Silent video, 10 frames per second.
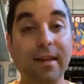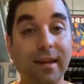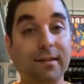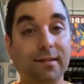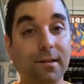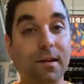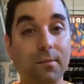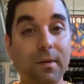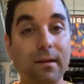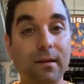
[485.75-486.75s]
think it's going to
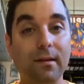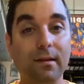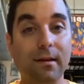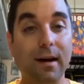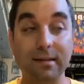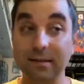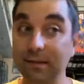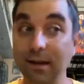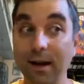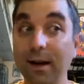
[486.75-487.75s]
be a
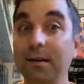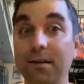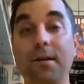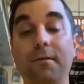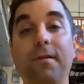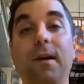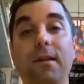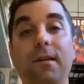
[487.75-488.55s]
ton of fun,